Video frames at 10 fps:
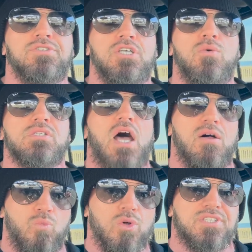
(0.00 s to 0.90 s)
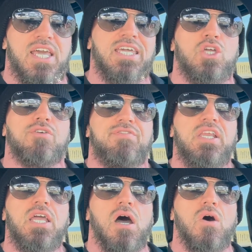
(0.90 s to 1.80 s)
do is we'll take your
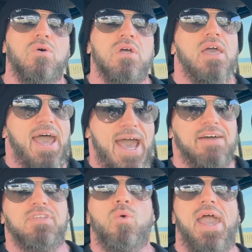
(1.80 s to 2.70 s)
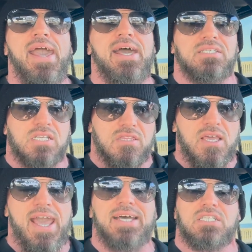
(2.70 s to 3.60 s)
video, have you ask
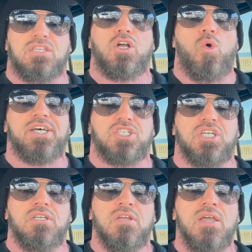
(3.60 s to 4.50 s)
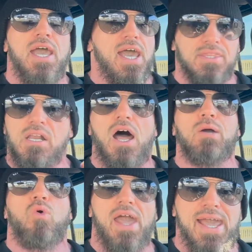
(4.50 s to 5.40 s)
the question, and then I
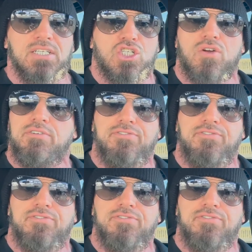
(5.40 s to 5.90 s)
will answer it